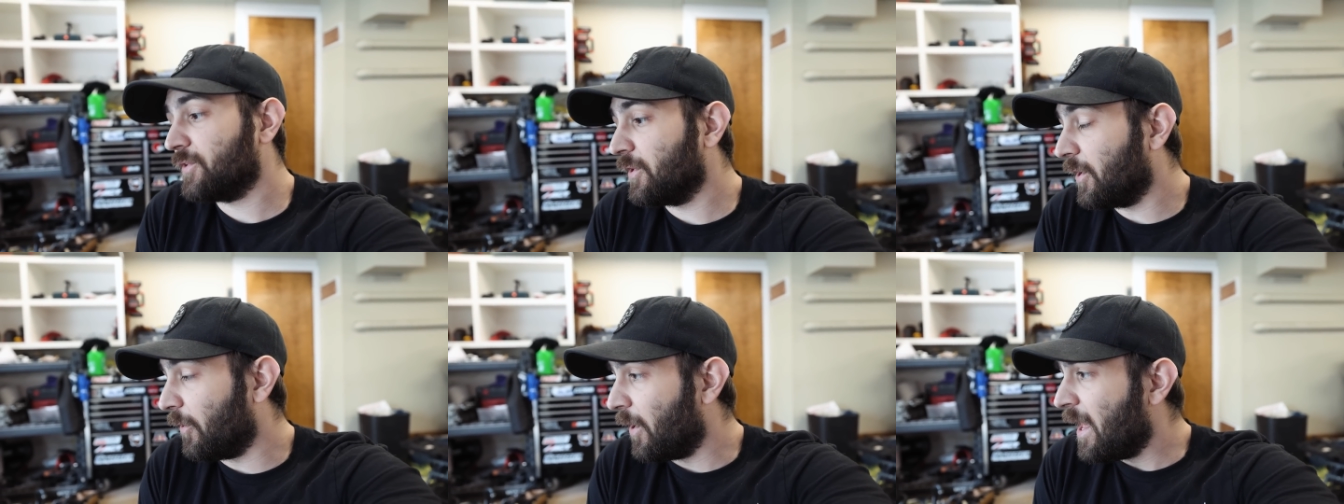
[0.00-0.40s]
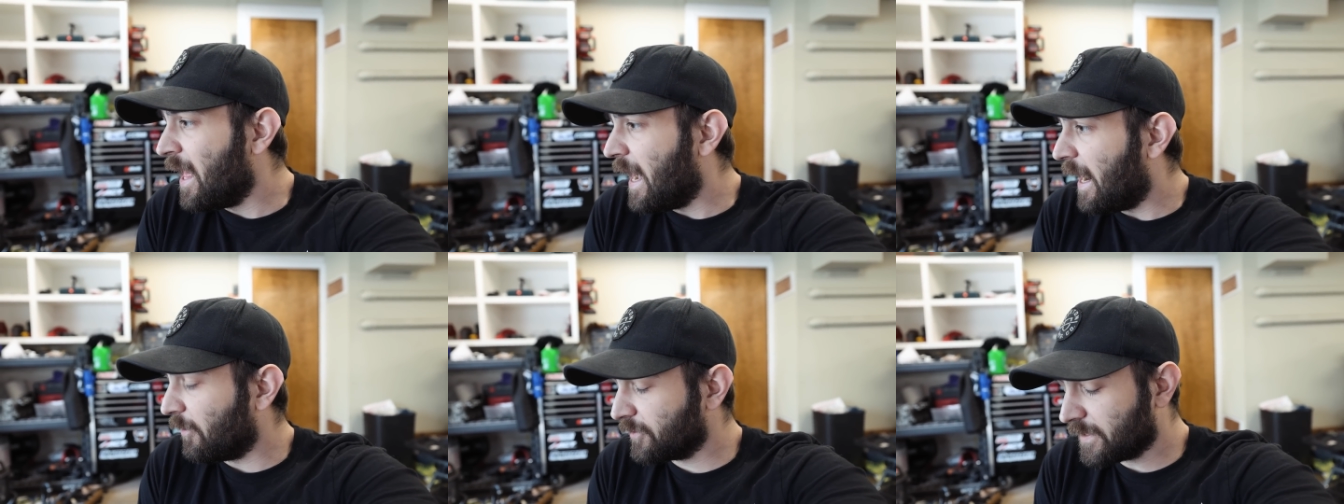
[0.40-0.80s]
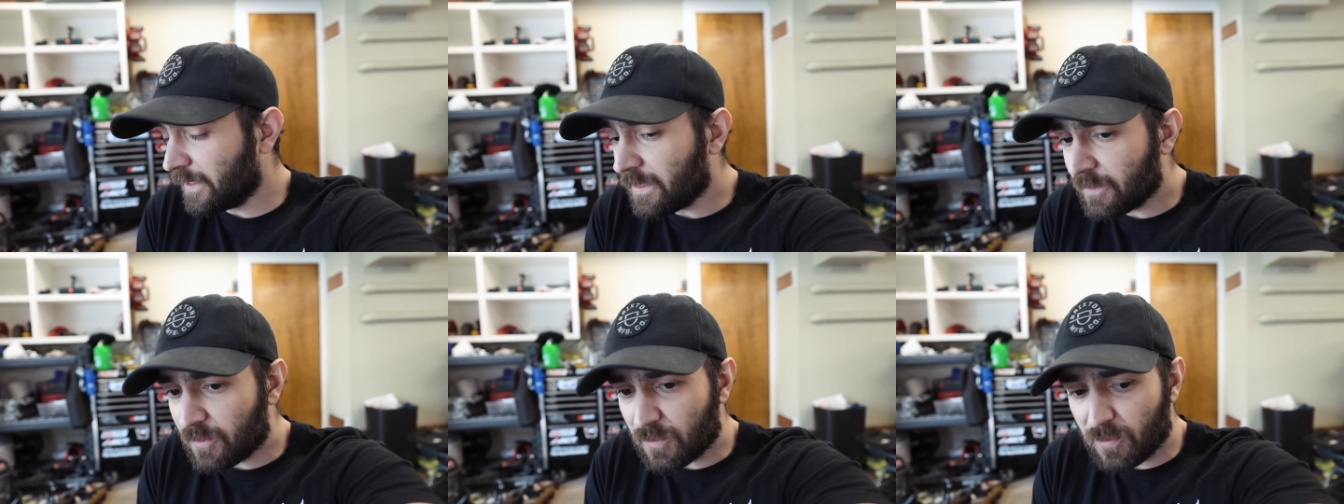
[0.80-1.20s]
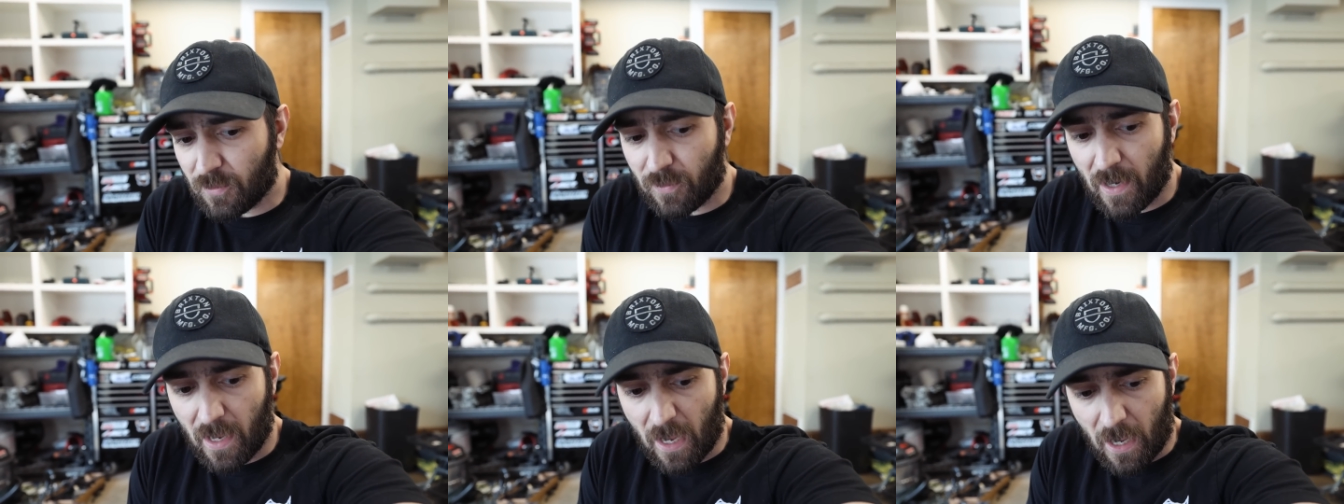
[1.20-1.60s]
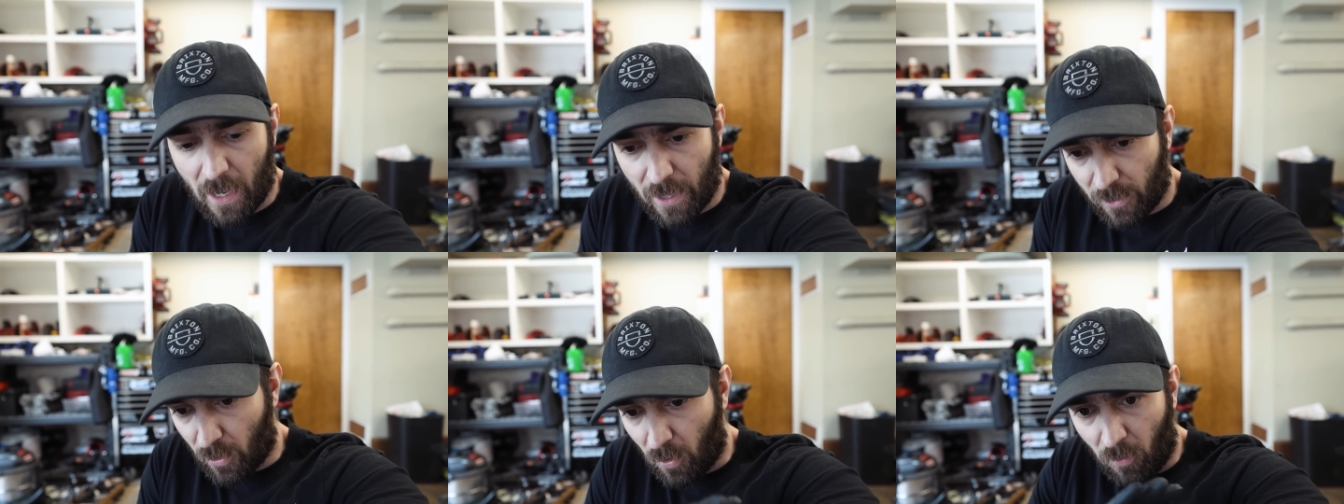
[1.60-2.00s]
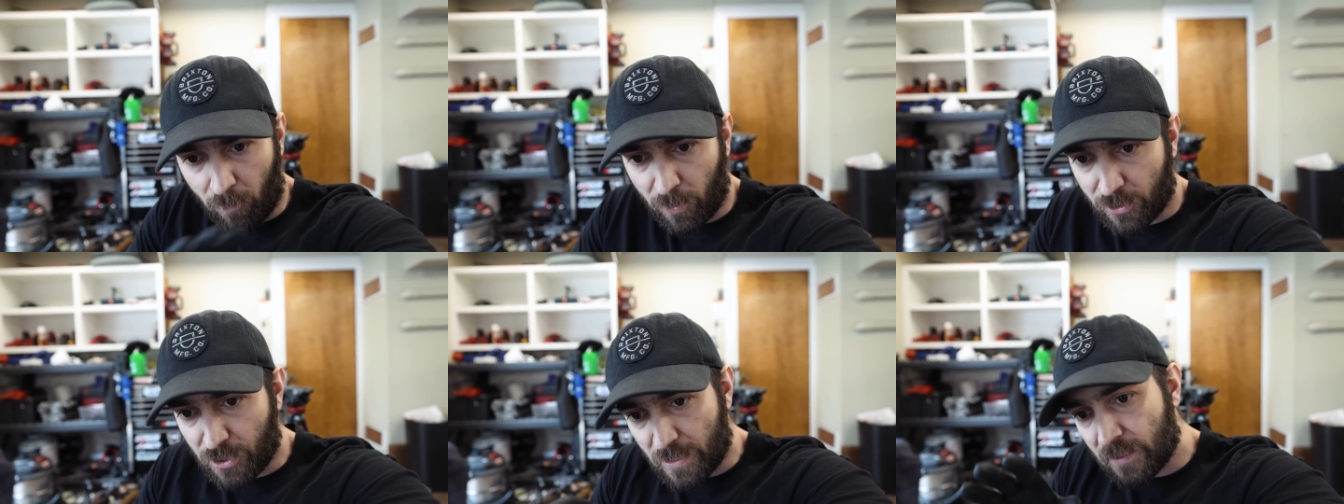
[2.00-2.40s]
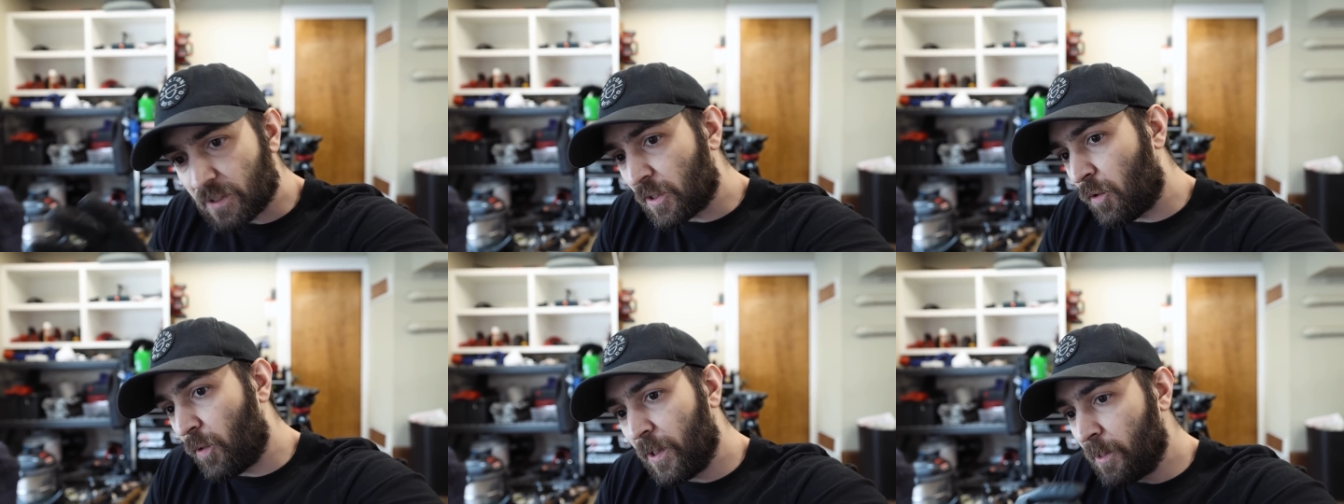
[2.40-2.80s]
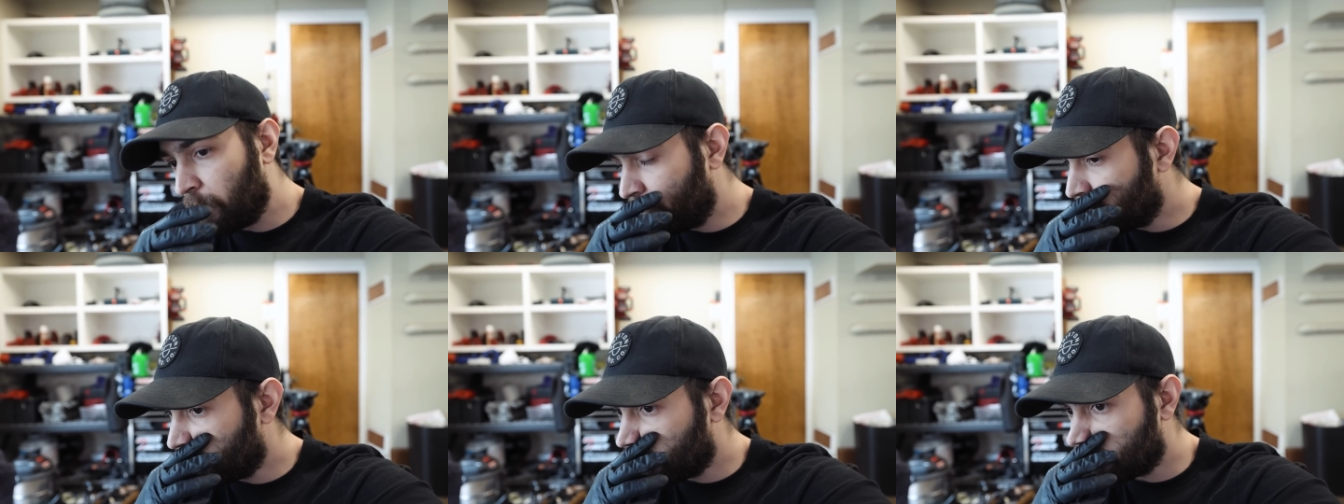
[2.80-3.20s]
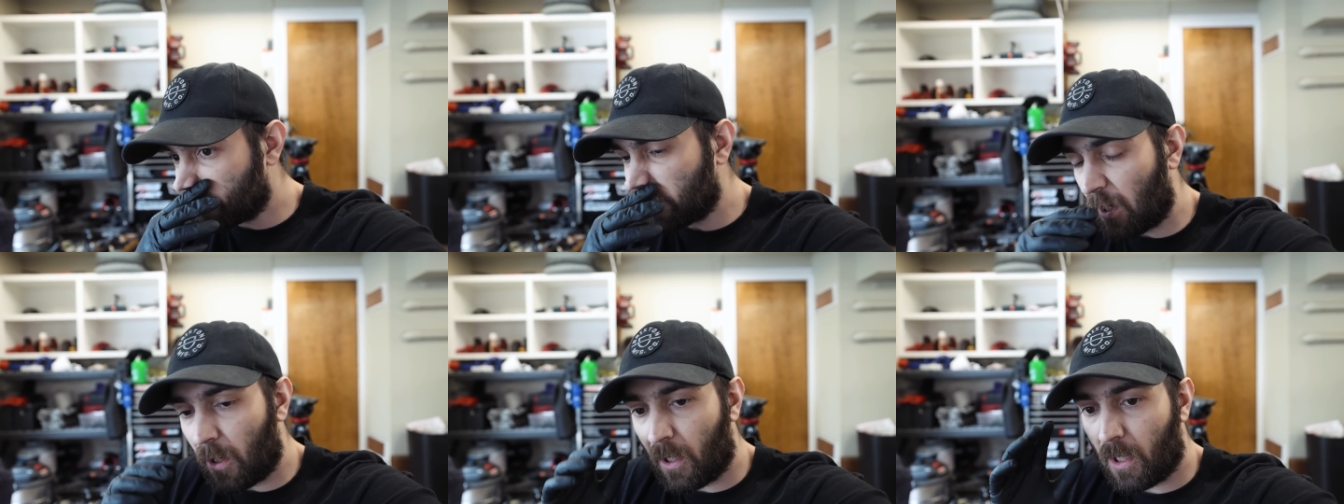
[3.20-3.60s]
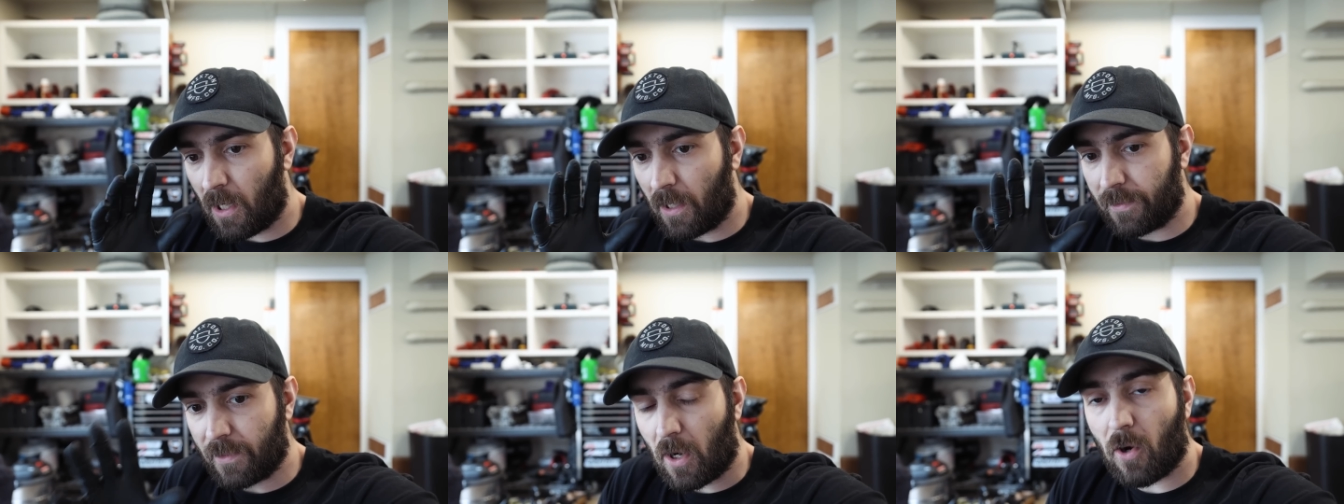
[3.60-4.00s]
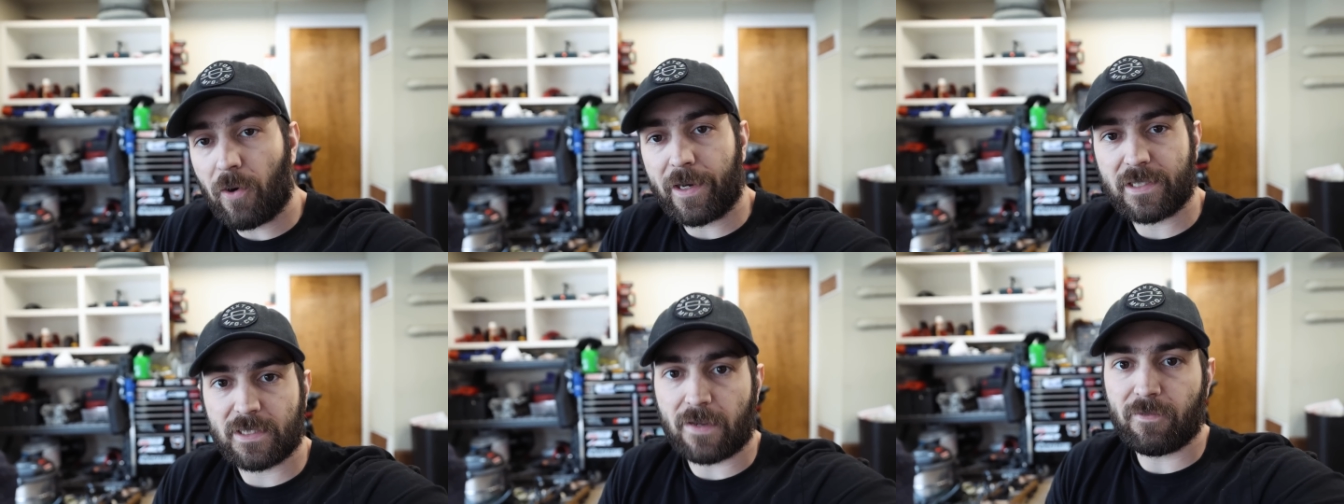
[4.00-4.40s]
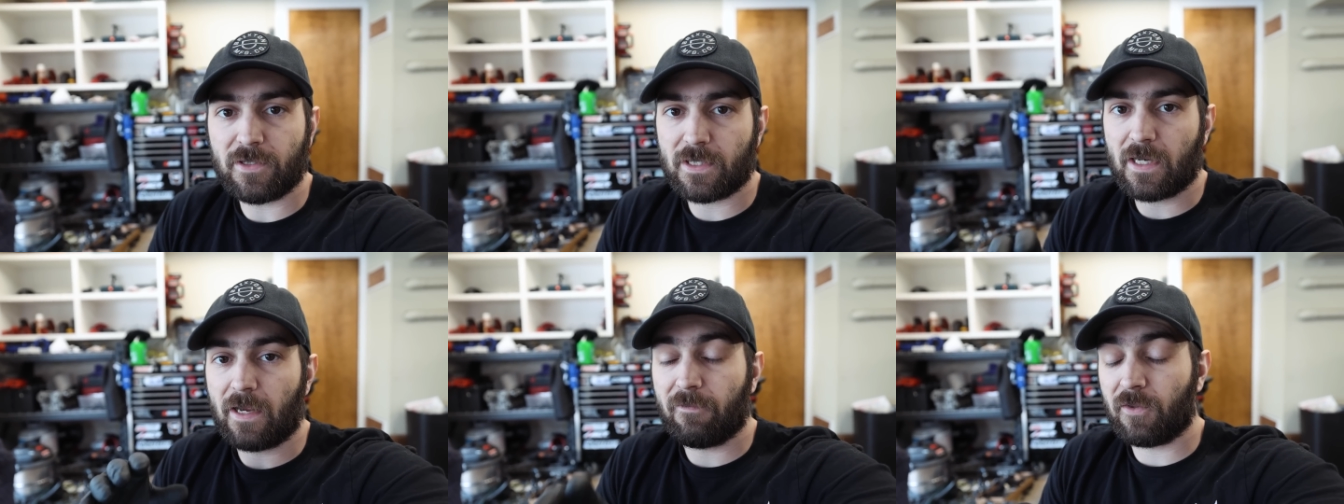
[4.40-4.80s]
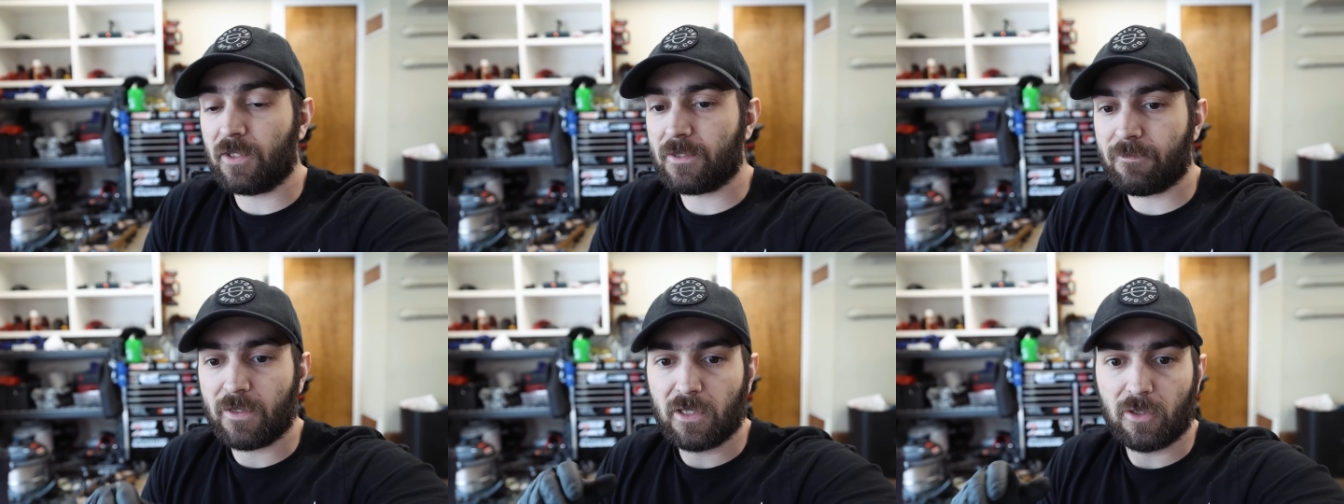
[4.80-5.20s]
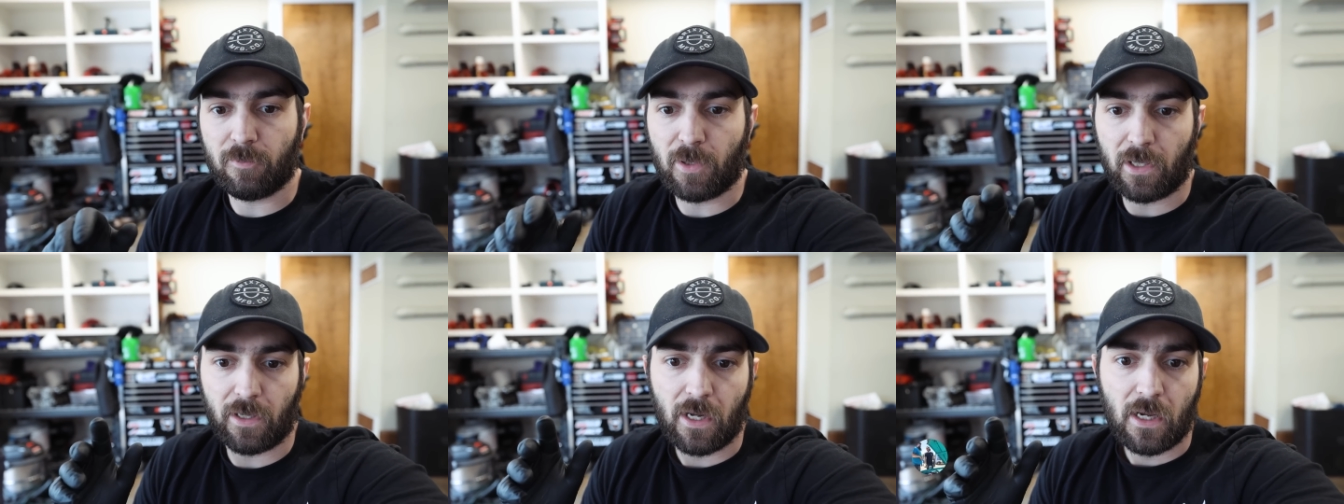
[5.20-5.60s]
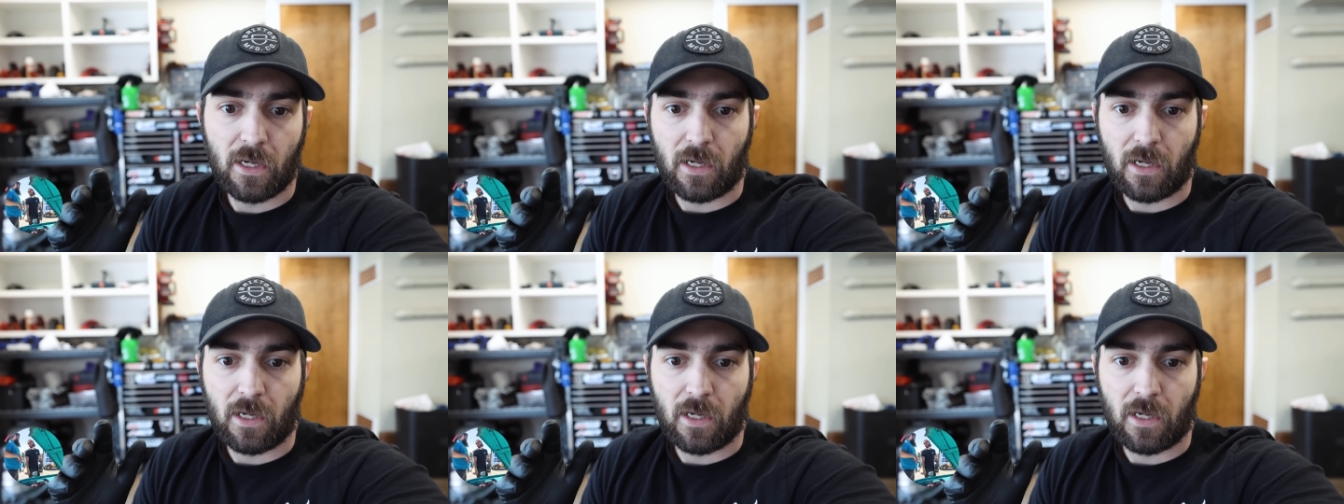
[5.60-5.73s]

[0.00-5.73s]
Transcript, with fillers: So I was gonna do uh, the whole bushings and coilovers on the R X seven today for this video, but